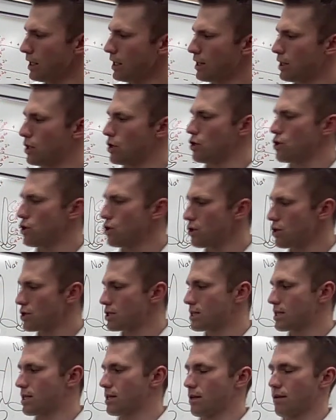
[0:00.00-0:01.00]
the
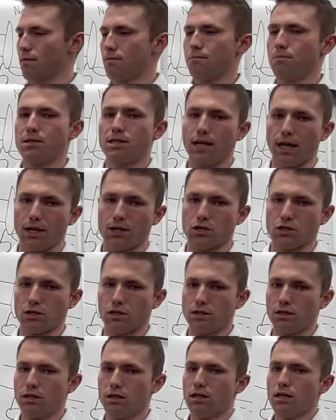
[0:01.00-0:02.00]
Nernst
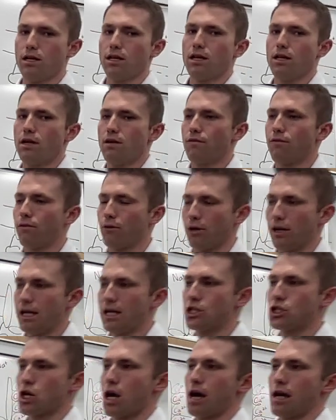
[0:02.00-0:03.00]
potential for
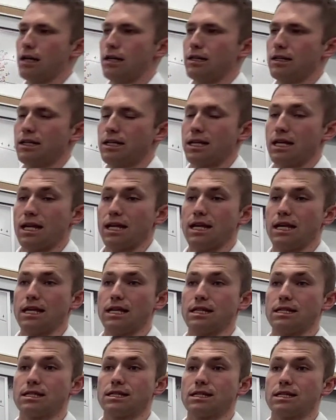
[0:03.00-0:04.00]
each ion
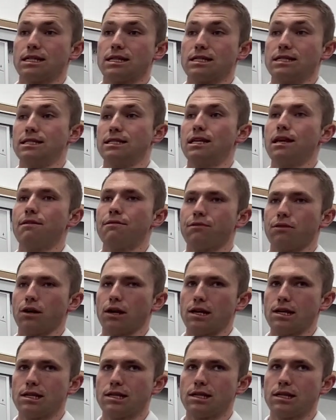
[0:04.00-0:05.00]
is
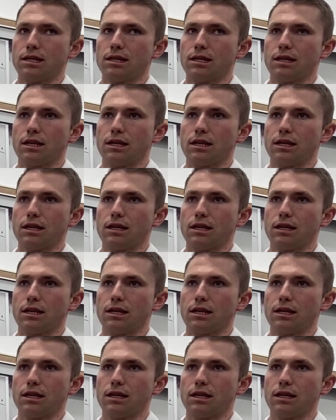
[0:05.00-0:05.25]
different,